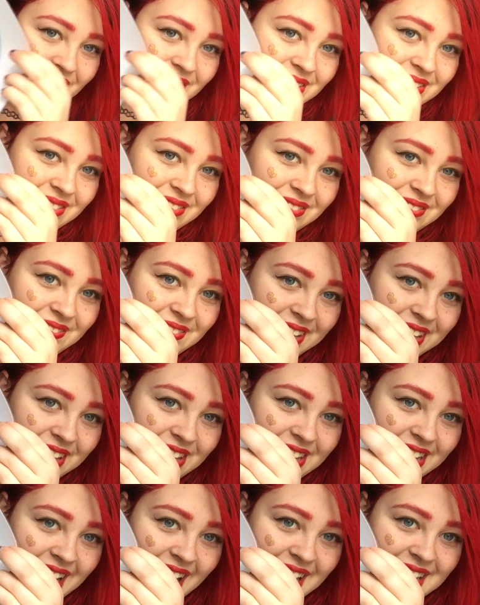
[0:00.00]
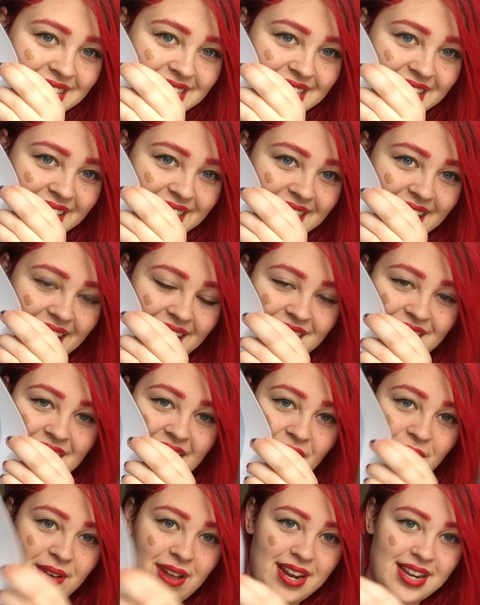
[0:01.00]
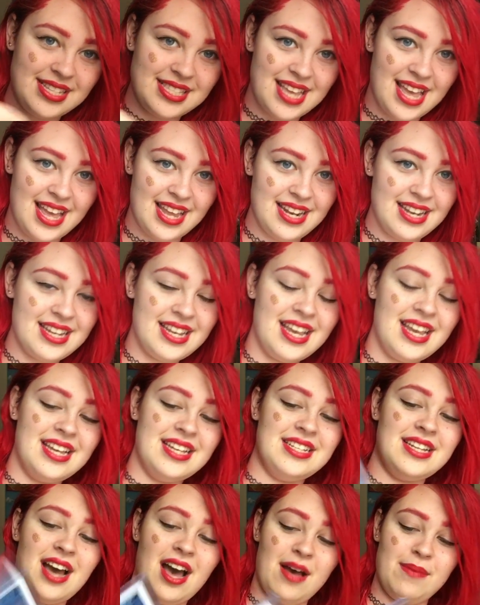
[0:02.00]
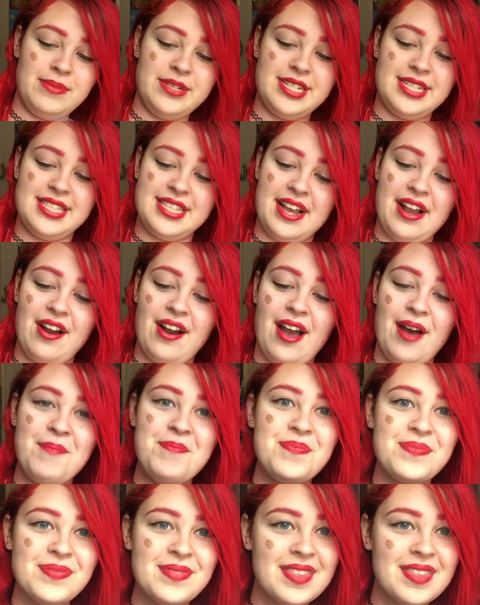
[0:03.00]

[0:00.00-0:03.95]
Oh, but you can kind of see in there, and that one I said um, to Sarah.